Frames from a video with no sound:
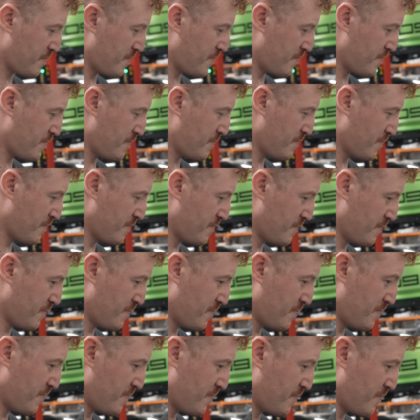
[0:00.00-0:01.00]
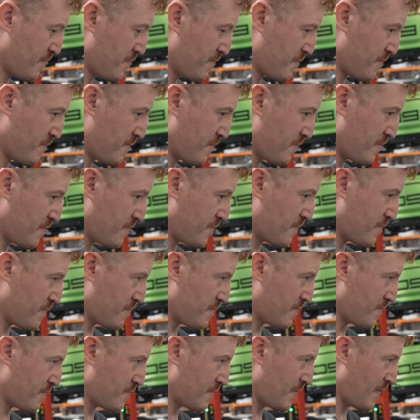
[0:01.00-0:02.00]
been a, a, mad hiatus on
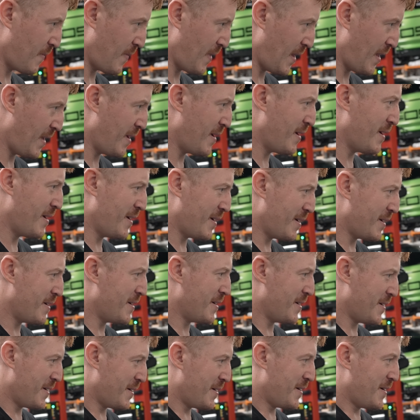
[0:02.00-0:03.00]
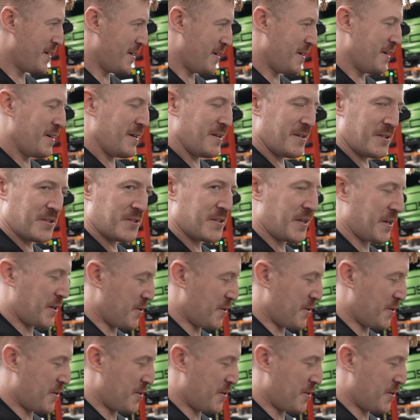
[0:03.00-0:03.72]
this build. It's taken a long time to get to